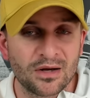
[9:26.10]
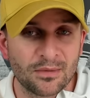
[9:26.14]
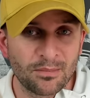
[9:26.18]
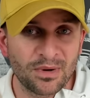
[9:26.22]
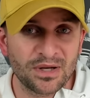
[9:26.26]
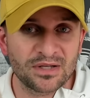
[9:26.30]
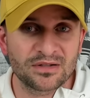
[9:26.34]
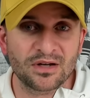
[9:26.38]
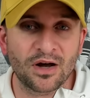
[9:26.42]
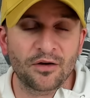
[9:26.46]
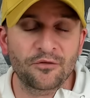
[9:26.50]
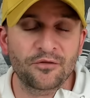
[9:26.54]

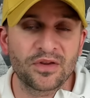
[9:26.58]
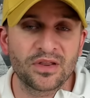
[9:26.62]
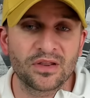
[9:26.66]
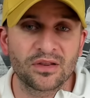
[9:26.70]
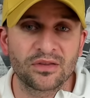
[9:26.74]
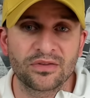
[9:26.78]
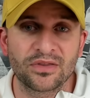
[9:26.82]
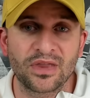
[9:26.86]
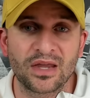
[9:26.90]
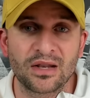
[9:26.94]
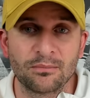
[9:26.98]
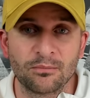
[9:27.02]

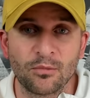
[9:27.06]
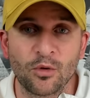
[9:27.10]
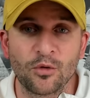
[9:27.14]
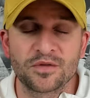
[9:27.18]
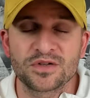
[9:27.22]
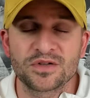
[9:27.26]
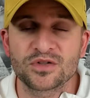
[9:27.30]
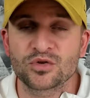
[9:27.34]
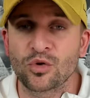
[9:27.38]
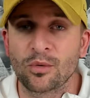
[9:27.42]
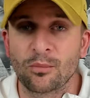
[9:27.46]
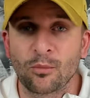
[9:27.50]
McDuffie then
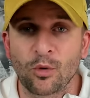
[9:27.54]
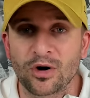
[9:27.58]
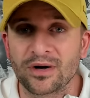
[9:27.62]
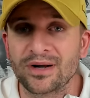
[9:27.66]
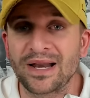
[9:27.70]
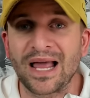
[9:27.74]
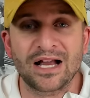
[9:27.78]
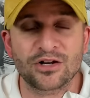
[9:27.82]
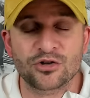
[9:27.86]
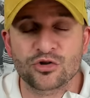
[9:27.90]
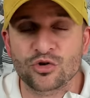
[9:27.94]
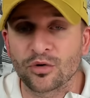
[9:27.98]
moves to a more
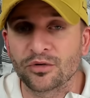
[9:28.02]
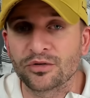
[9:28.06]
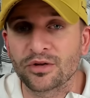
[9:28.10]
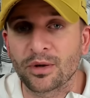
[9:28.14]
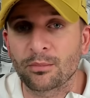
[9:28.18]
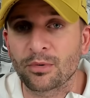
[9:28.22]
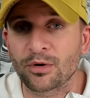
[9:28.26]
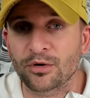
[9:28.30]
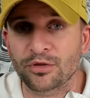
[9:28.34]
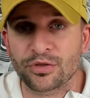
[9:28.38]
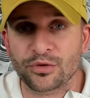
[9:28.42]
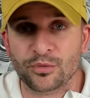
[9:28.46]
natural
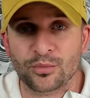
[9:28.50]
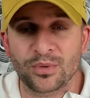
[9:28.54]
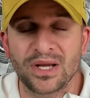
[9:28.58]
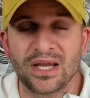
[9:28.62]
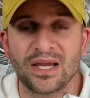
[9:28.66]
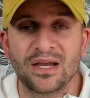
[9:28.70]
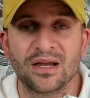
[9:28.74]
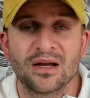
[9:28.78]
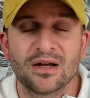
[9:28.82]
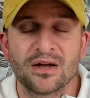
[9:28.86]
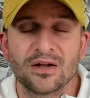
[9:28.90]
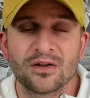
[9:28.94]
number
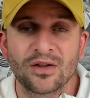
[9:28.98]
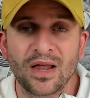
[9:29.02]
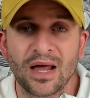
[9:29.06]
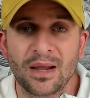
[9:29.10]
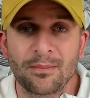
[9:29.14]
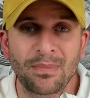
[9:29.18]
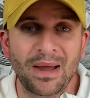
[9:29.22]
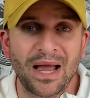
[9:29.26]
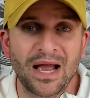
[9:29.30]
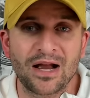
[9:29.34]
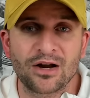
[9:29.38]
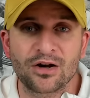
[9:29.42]
3
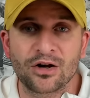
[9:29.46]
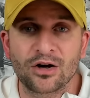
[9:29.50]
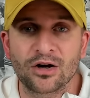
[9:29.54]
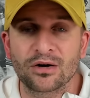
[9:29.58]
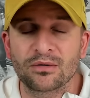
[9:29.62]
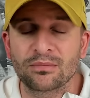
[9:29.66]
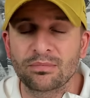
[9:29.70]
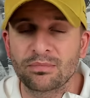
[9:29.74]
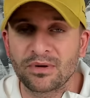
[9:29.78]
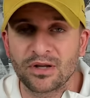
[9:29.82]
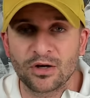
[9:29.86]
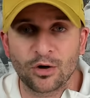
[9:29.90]

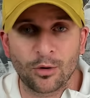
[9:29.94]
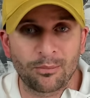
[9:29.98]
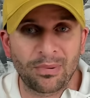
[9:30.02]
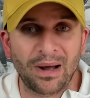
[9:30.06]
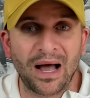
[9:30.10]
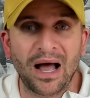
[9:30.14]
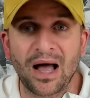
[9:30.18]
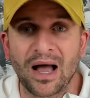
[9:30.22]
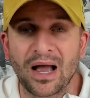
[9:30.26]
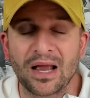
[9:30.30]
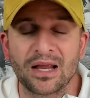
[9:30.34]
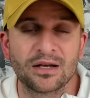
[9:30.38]
linebacker, you know,
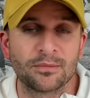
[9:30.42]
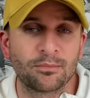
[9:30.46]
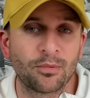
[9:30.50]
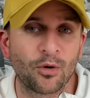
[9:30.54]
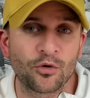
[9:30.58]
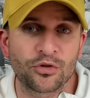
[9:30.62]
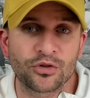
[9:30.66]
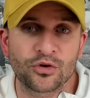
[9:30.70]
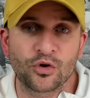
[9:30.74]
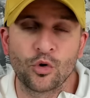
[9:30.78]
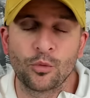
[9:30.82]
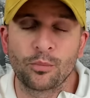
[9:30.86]
behind
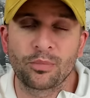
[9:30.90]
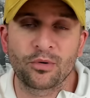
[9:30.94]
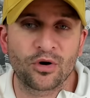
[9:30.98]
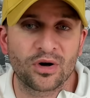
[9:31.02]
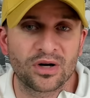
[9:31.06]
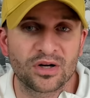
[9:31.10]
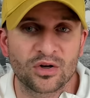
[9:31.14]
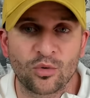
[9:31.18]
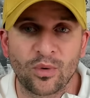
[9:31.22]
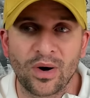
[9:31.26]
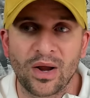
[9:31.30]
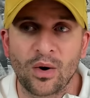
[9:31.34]
both Cooper
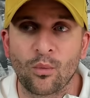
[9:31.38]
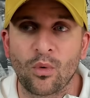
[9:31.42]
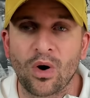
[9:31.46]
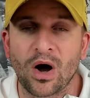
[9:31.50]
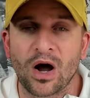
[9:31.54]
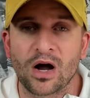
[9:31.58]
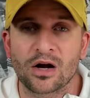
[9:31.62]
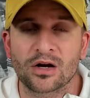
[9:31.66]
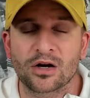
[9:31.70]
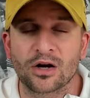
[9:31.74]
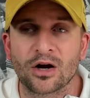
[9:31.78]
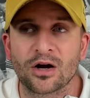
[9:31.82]
and Quay
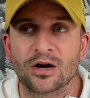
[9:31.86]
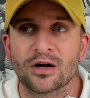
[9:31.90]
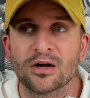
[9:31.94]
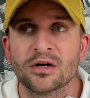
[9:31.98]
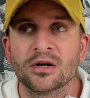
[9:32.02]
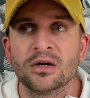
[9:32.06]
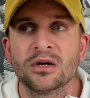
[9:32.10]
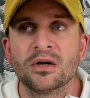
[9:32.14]
Walker.